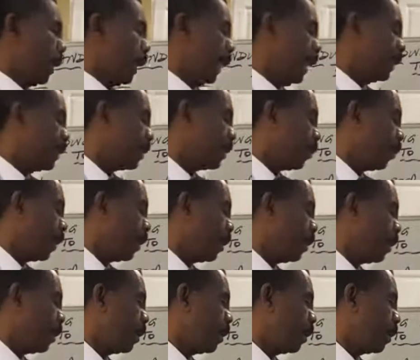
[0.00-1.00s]
X
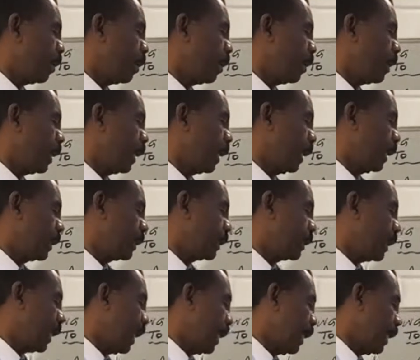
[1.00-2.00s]
squared on the
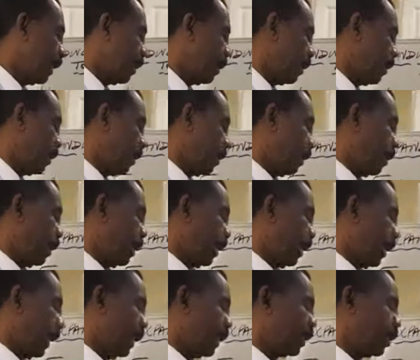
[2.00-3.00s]
inside,
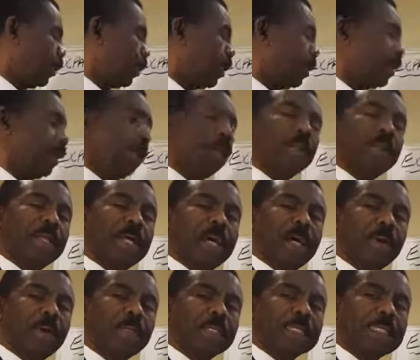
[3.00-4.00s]
x squared on the
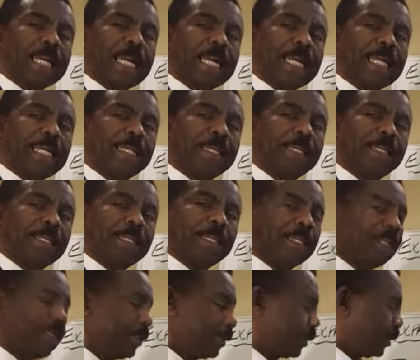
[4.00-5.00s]
outside,
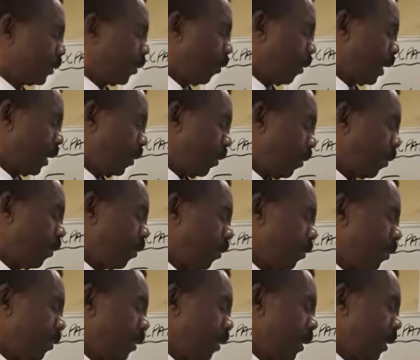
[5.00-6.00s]
so we
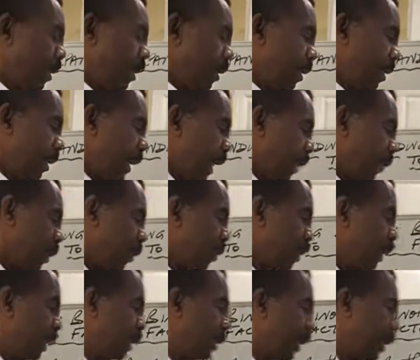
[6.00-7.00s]
know that we
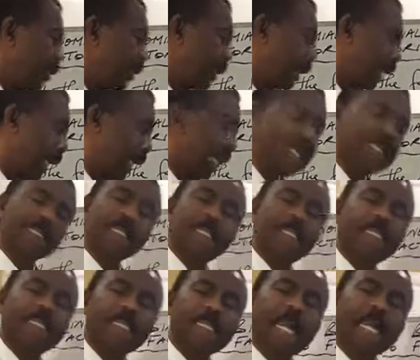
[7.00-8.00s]
don't need another x
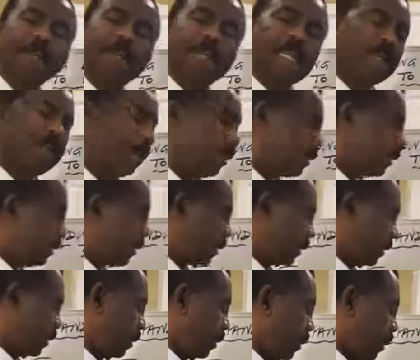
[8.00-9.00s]
inside
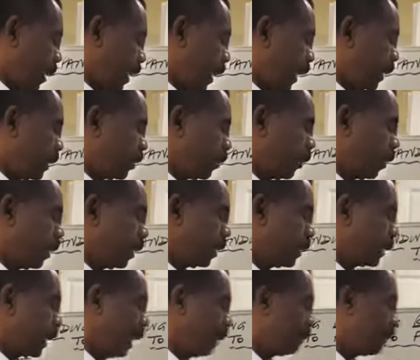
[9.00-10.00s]
because x
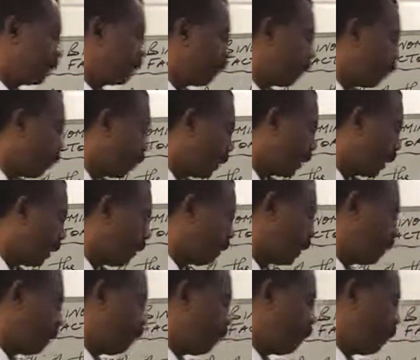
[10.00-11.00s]
squared times 4 will give
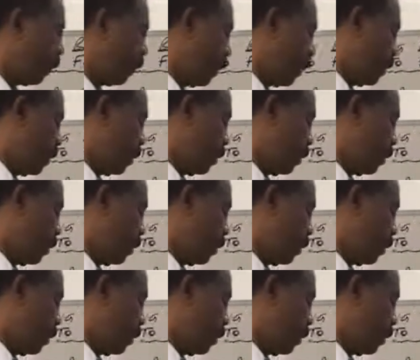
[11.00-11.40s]
me the 4.